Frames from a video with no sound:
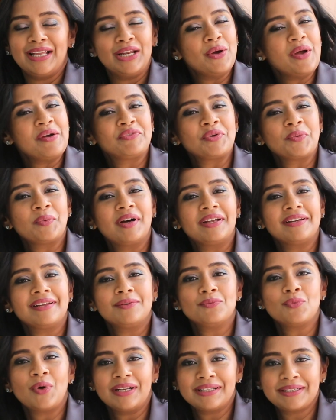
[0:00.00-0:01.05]
Hello everyone
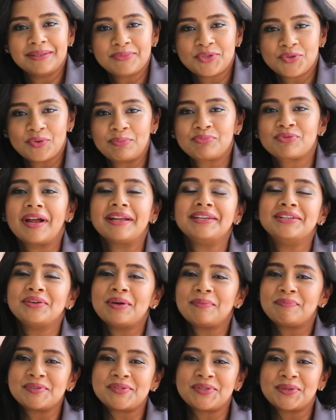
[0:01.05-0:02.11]
and welcome to a brand
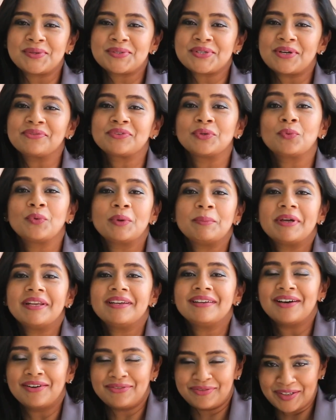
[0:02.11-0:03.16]
new episode of the
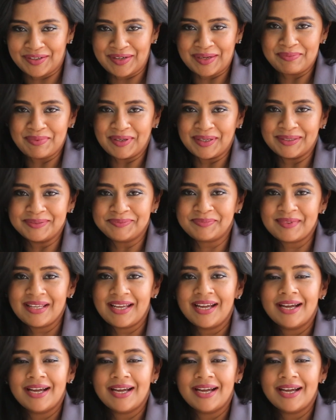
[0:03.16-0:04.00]
Women of Arabia.